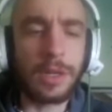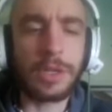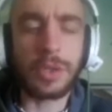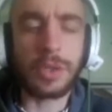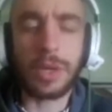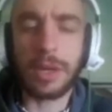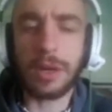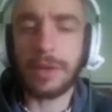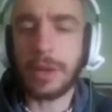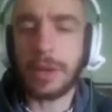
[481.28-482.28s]
He sure had a
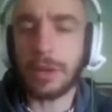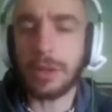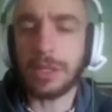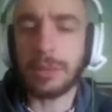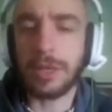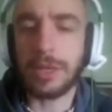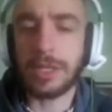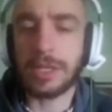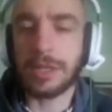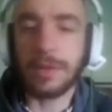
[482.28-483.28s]
lot of alcohol at his
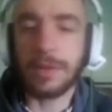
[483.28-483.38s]
place.